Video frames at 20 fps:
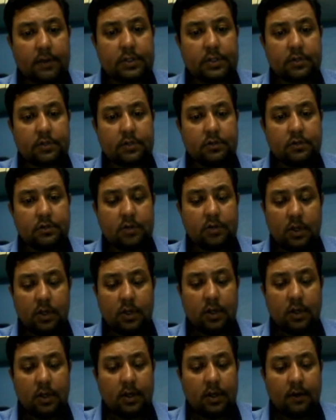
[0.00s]
to,
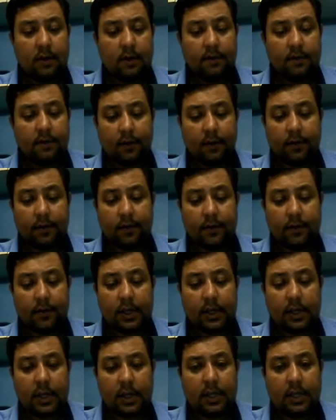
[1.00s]
fifth one
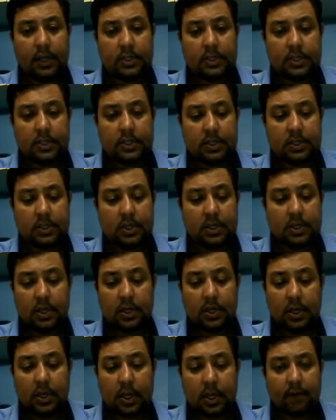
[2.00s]
is
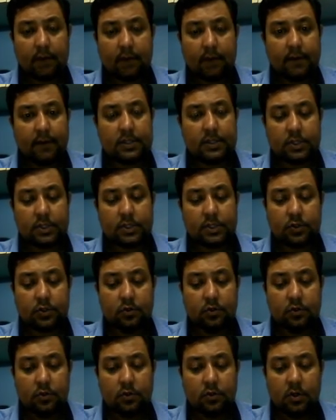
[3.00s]
equals to,
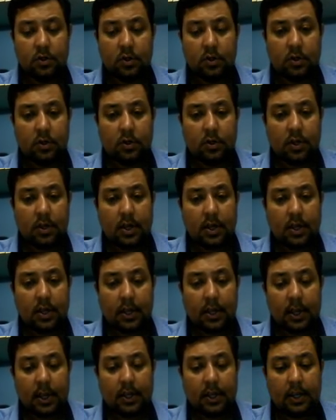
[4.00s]

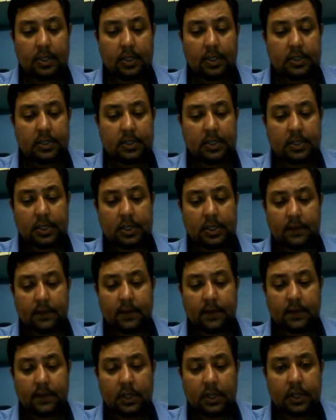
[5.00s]
and the sixth one
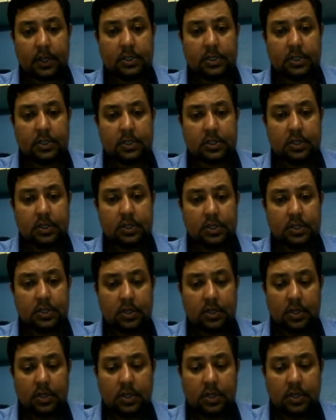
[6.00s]
is
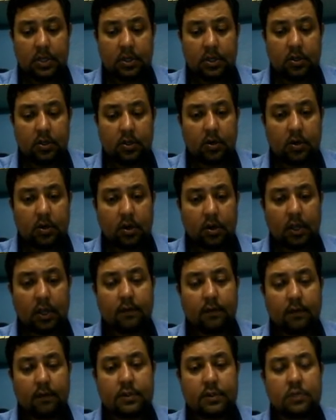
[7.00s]
not equal.
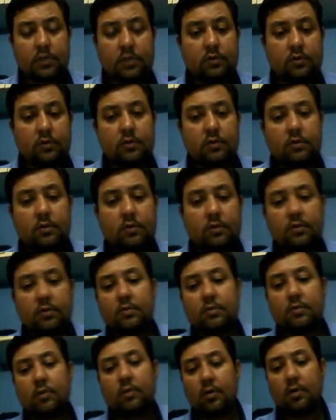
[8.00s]

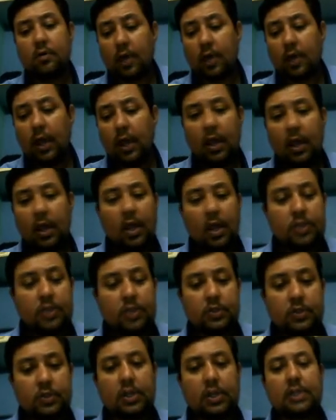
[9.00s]
Okay, so
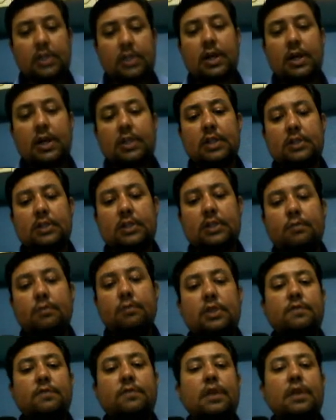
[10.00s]
these are the symbols
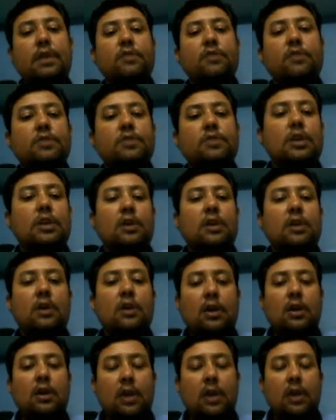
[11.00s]
we are using
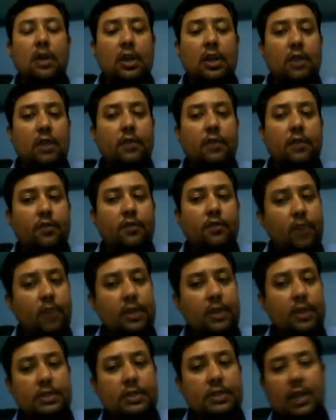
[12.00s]
in our today's
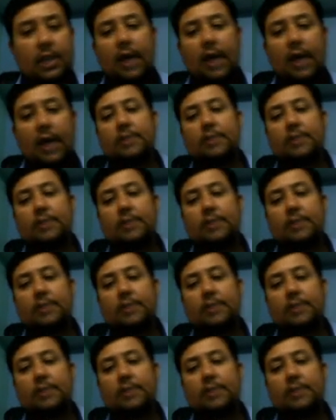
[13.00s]
class.